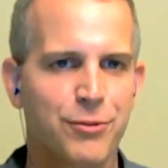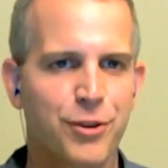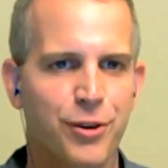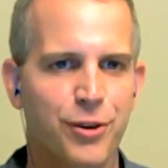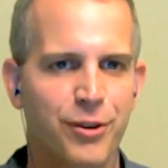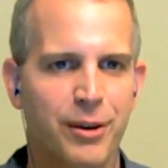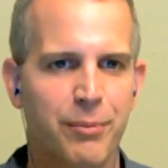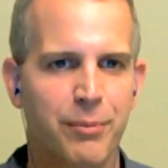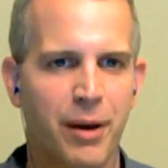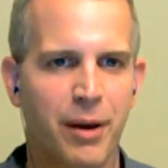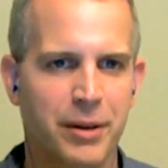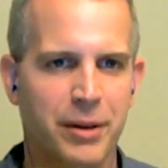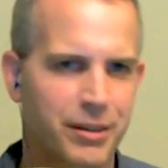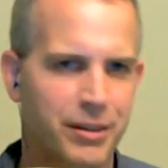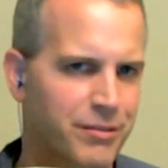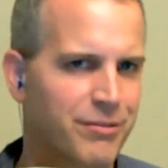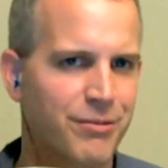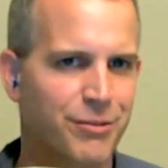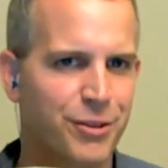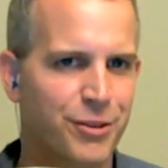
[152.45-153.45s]
So I
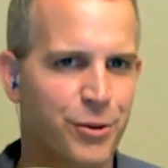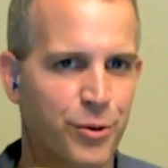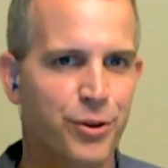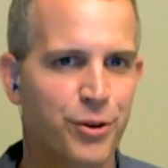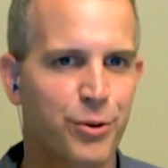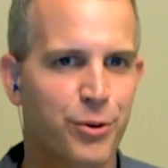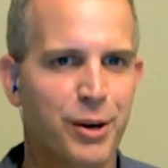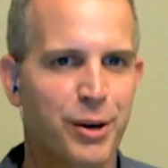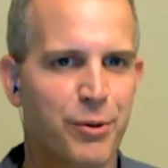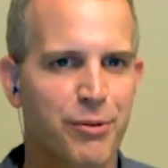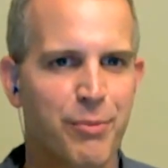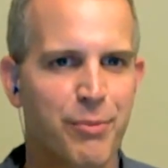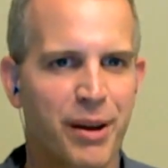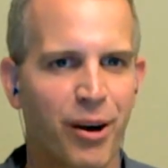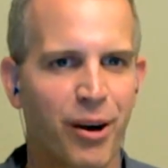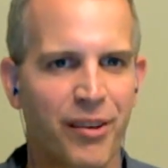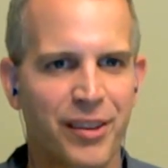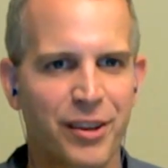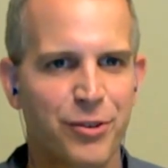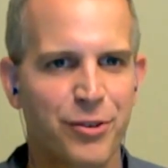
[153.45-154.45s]
mean, you agree with me
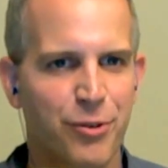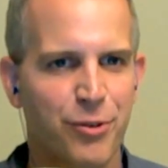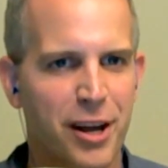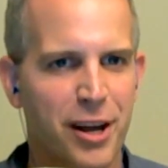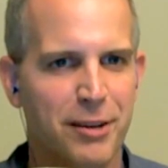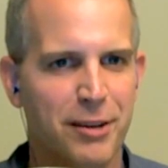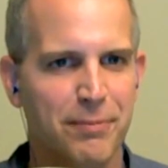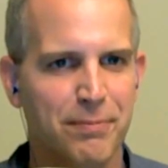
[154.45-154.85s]
on this, right?